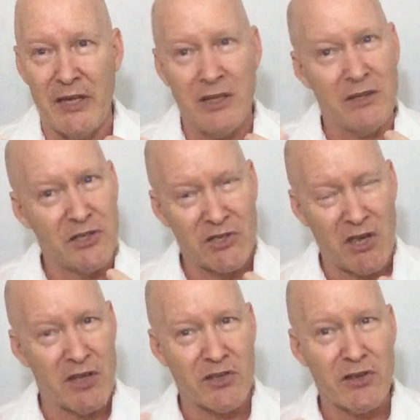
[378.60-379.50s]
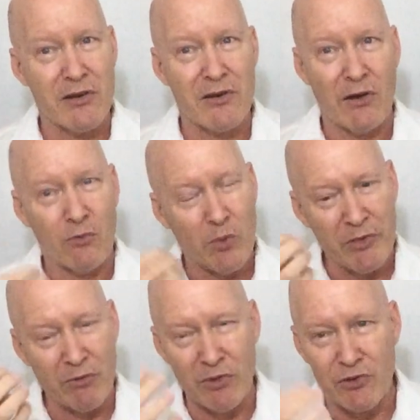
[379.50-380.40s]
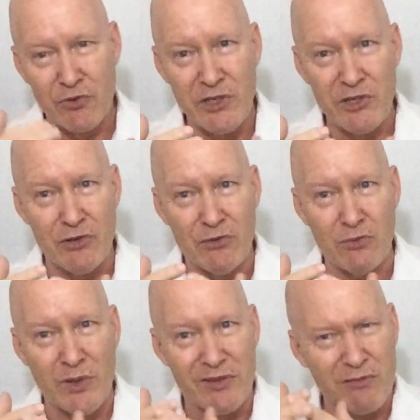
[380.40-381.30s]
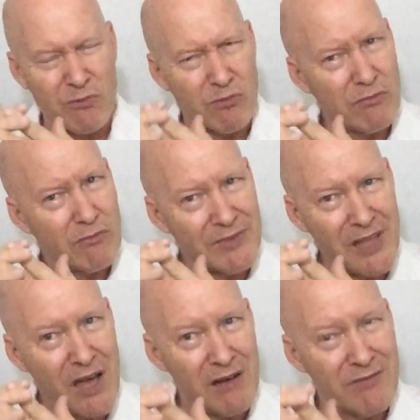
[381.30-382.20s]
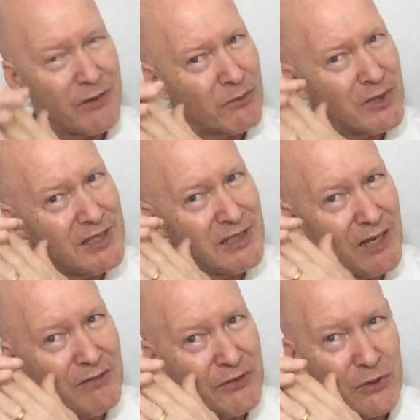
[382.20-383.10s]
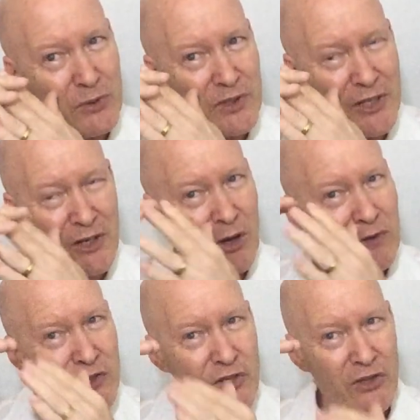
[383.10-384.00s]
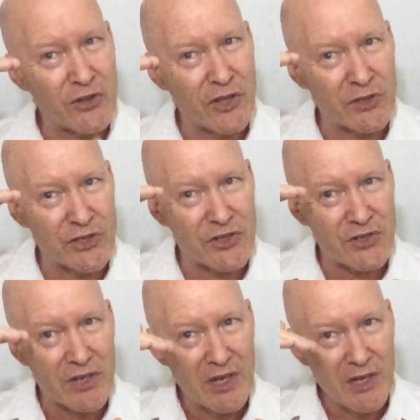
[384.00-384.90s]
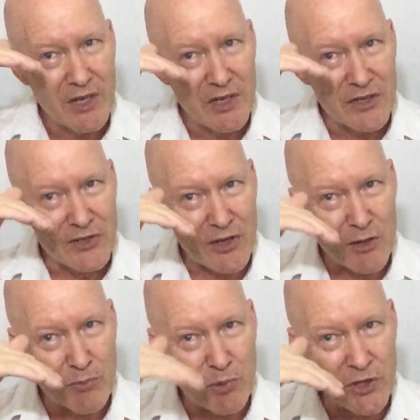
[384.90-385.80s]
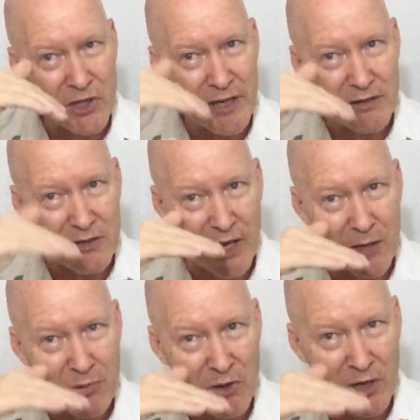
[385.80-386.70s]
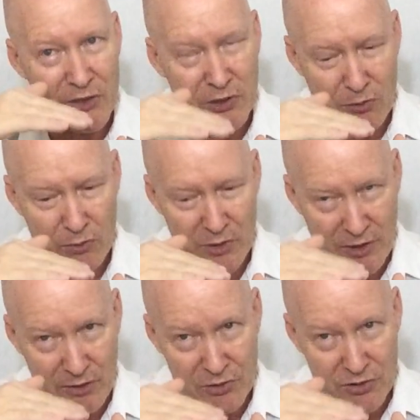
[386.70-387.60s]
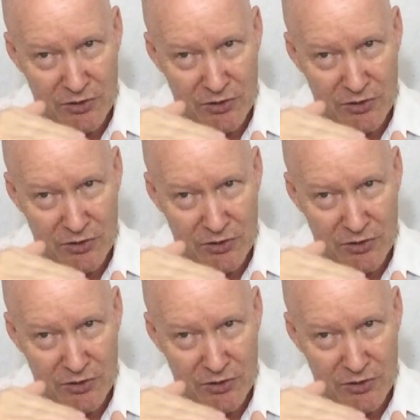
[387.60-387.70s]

in this case here, a woman will treat you with love and really love you, and then all of a sudden they'll just start putting that damper on you, and they'll